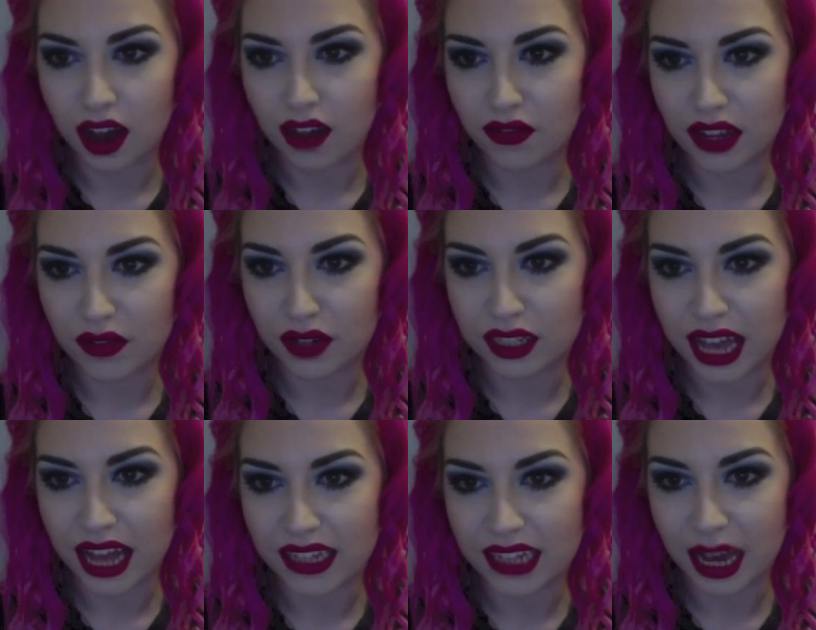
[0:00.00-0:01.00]
favourite
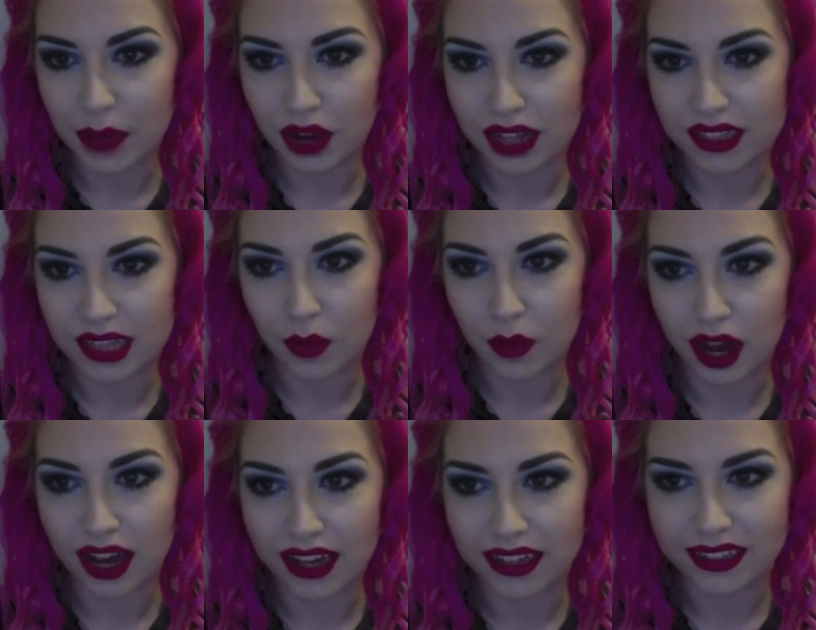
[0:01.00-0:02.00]
hair dye brands and
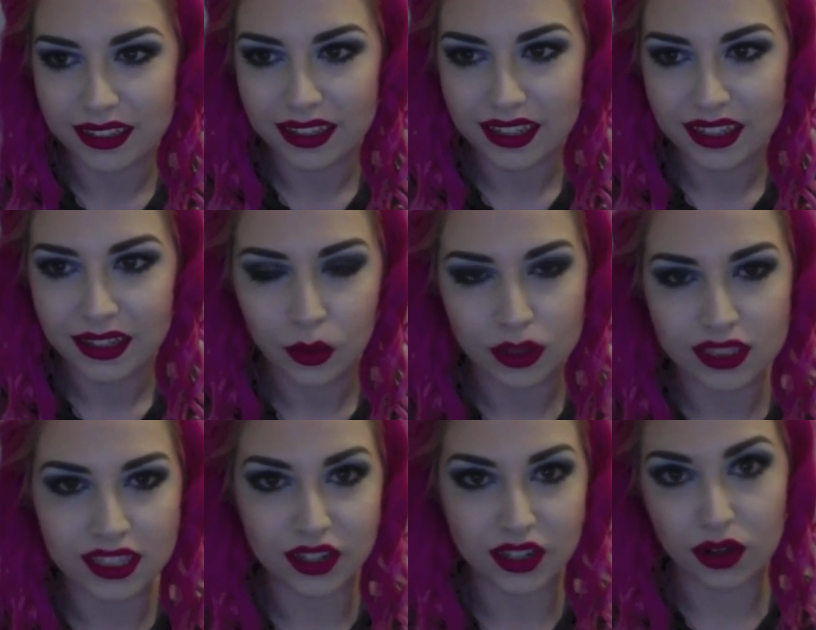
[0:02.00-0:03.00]
why? What are
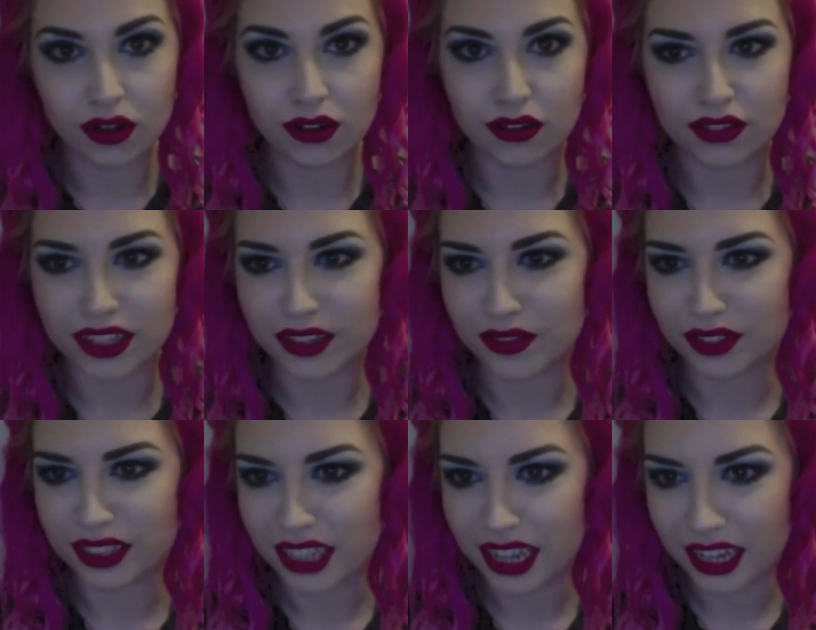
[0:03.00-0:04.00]
your
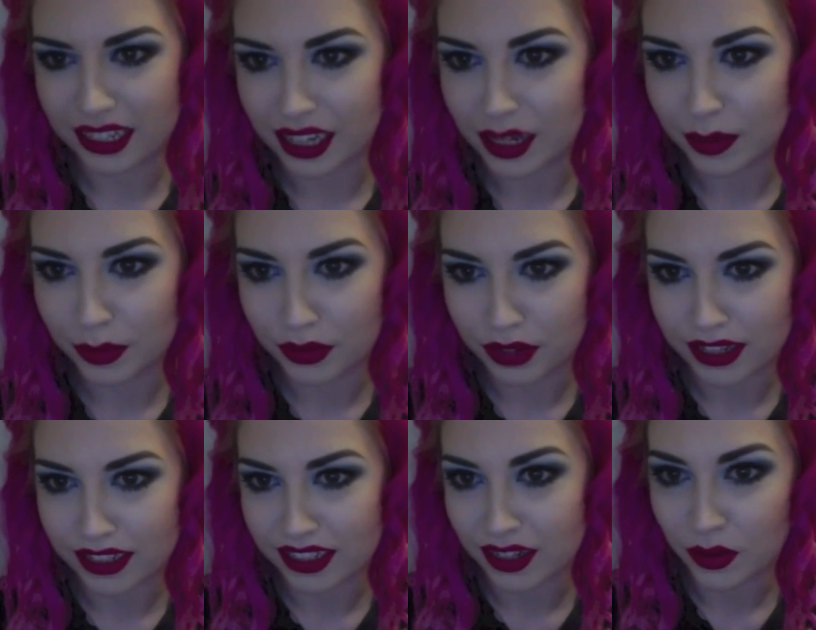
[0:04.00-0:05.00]
favourite hair dye
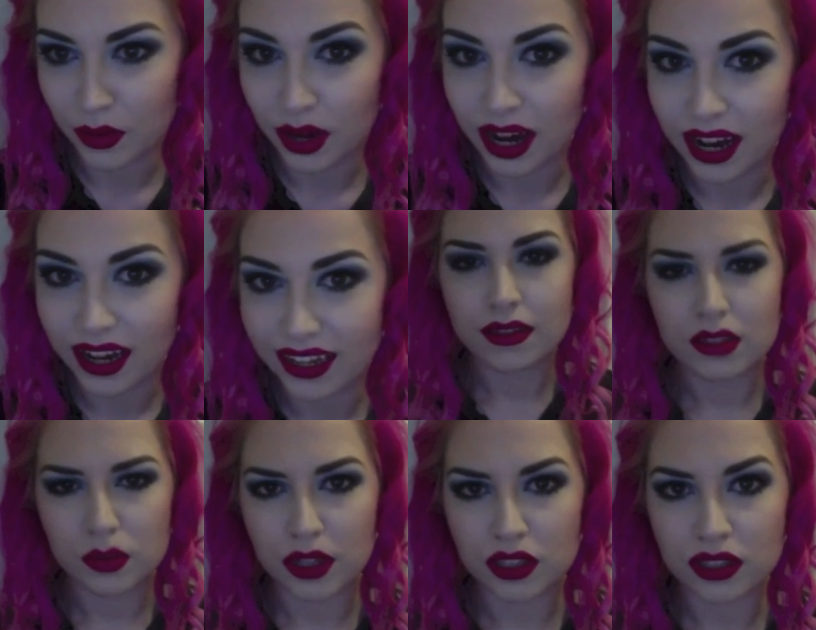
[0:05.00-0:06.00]
brands and why?
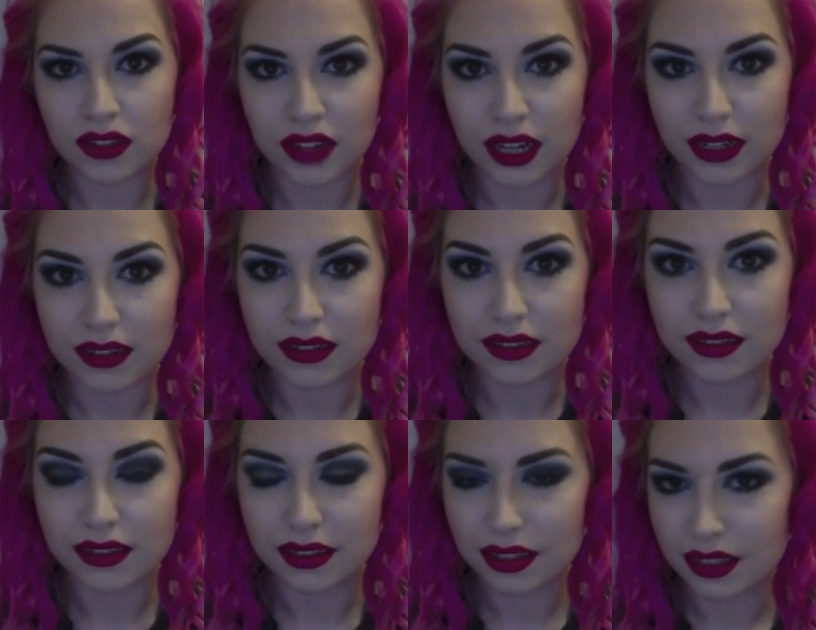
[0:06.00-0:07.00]
Special Effects
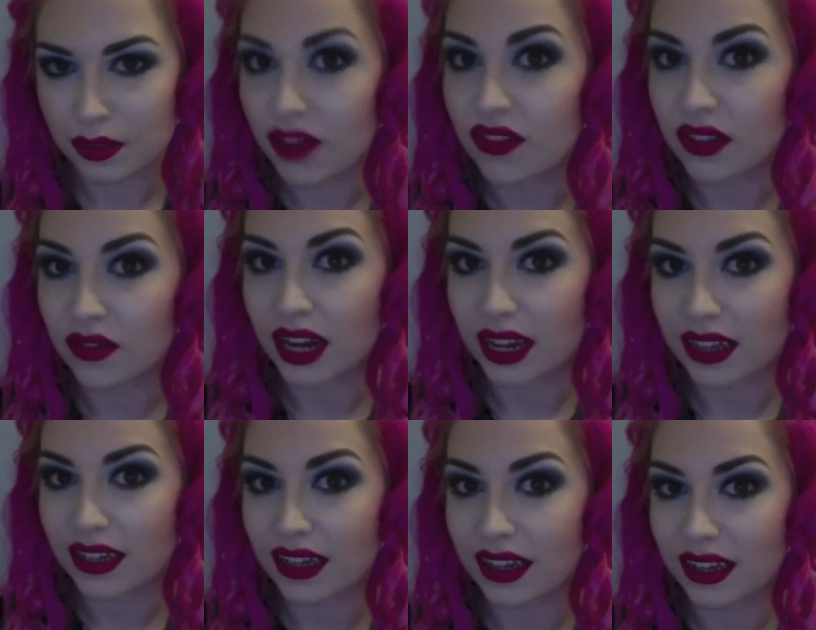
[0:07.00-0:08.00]
is my favourite hair
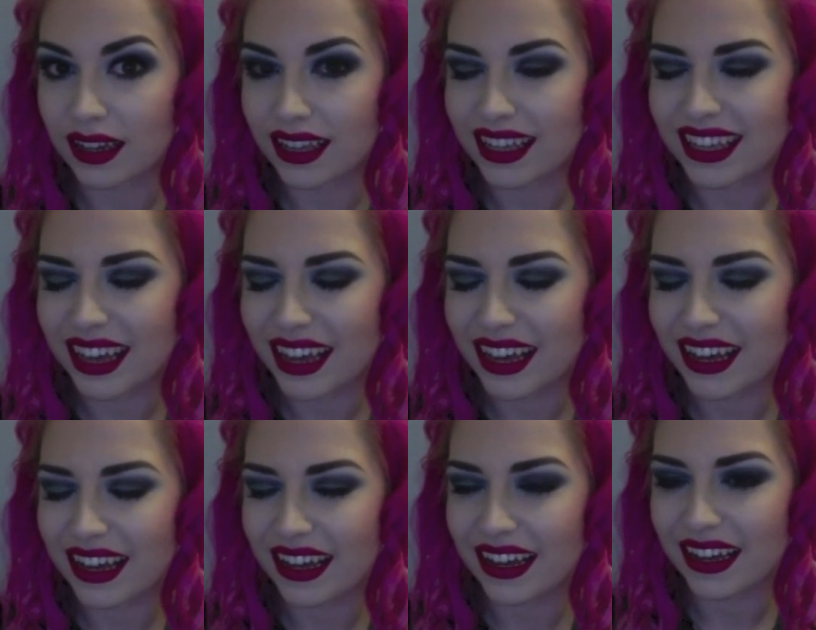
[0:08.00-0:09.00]
dye.
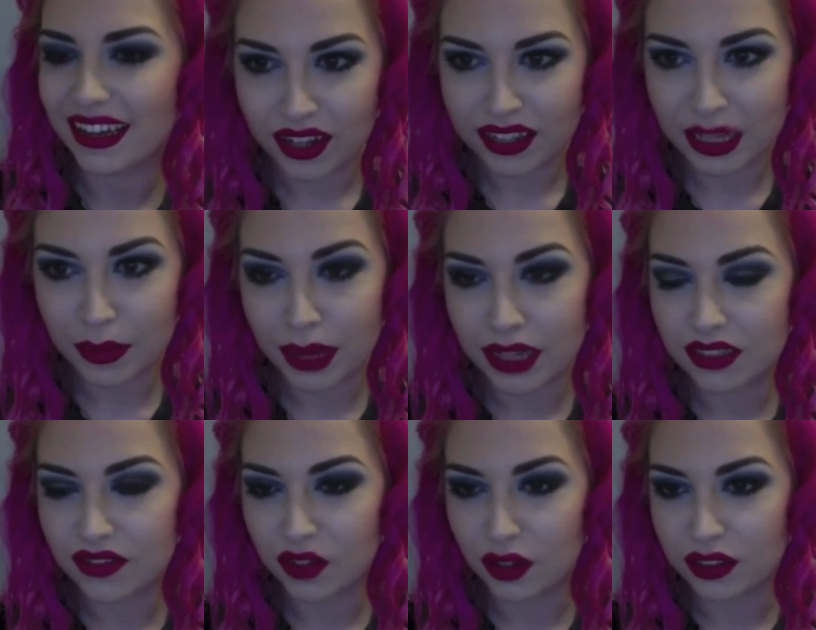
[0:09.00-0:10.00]
Yeah. See, Mandy
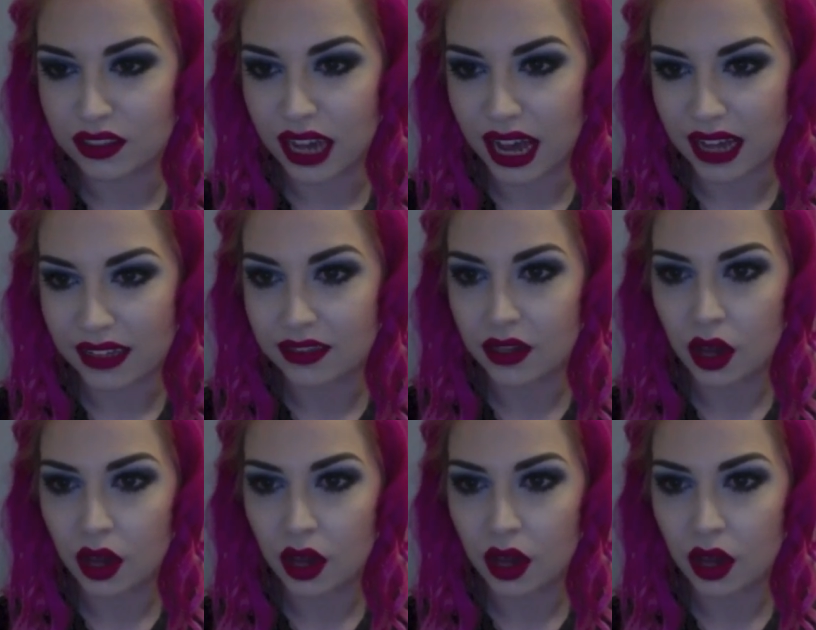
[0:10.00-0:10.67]
Foster asked,